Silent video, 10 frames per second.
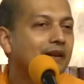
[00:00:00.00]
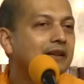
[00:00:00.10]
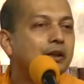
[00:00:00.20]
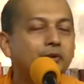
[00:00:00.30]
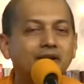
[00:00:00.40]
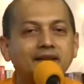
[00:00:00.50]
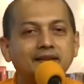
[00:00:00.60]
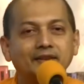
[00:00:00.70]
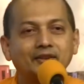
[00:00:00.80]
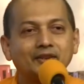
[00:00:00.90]
It goes
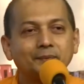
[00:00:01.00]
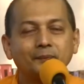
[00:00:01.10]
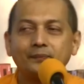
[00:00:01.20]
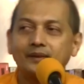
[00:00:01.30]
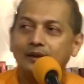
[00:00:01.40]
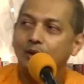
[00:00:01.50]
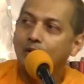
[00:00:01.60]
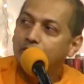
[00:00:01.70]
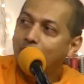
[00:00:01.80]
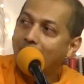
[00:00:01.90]
like this.
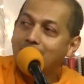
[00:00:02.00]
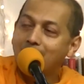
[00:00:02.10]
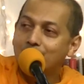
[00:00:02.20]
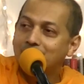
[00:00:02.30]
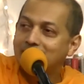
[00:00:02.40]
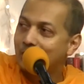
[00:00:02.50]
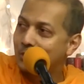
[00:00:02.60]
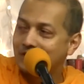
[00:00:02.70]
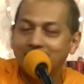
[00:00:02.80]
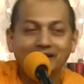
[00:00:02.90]
Far out in the
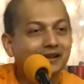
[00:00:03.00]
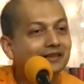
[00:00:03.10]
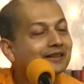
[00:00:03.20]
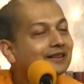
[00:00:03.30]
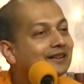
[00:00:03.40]
ocean there,